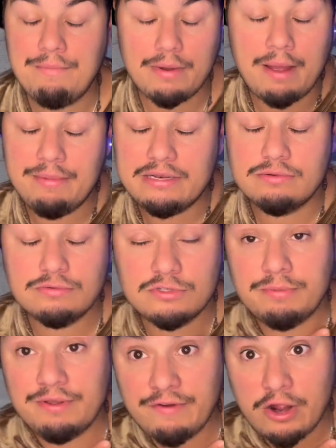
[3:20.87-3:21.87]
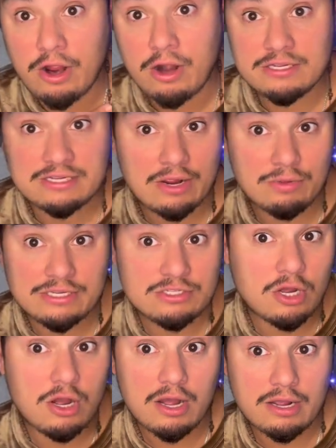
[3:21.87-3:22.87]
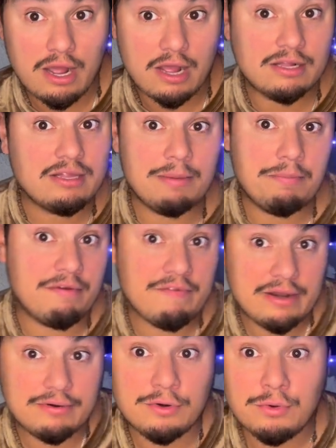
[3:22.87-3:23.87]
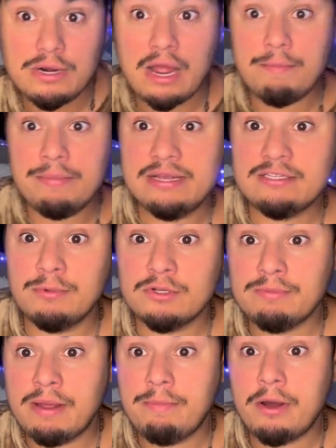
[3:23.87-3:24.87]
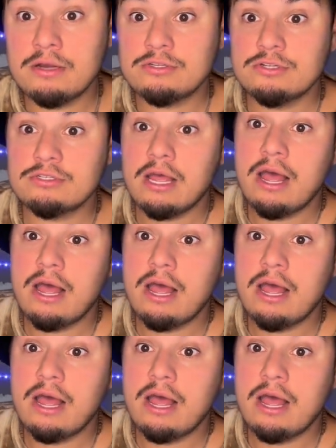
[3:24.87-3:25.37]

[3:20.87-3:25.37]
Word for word: I mean, to be very honest, I only saw a clip of it. Oh, not me exposing my boxers.